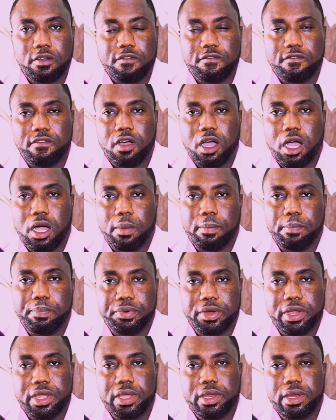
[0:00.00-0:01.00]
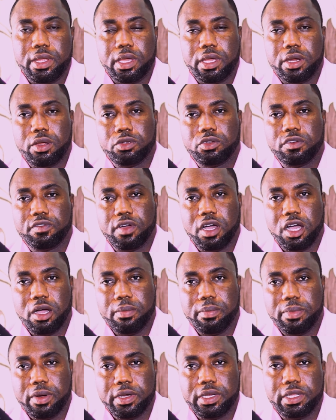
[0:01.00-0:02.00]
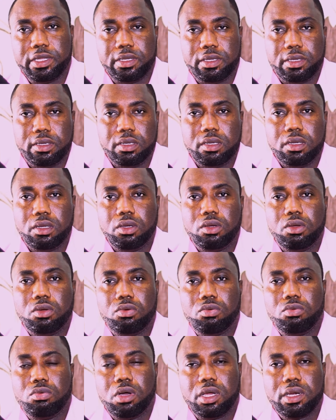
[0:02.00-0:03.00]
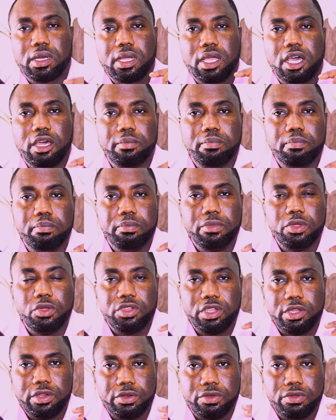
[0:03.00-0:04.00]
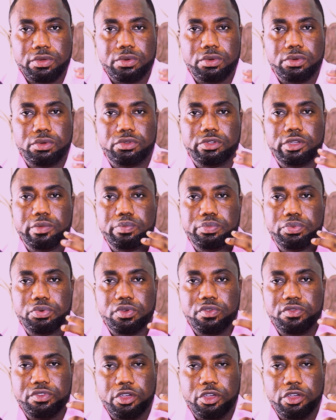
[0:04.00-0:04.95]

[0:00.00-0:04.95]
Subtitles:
for our brain and also for our body. What can music do to improve